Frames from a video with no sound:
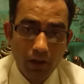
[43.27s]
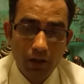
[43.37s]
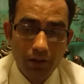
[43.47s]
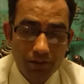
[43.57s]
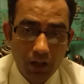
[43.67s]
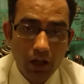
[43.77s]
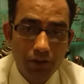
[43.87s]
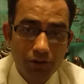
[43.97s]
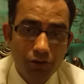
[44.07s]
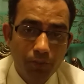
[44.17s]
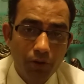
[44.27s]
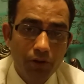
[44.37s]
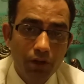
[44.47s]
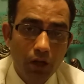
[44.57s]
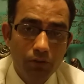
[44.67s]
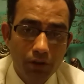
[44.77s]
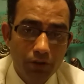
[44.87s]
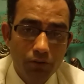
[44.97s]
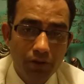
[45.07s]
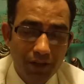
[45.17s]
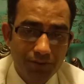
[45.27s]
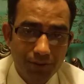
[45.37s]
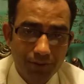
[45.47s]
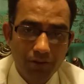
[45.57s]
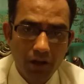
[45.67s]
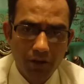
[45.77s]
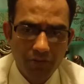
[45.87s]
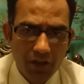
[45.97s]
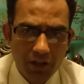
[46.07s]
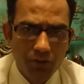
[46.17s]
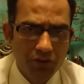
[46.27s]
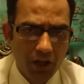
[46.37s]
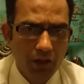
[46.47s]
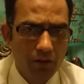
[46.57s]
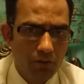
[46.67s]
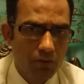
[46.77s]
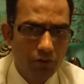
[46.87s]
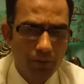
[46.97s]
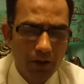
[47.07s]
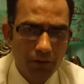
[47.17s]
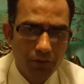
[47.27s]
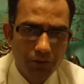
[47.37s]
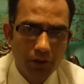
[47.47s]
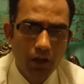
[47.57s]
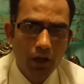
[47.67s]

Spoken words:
and the starch is broken down into dextrins, kind of 8 to 10 glucose molecules.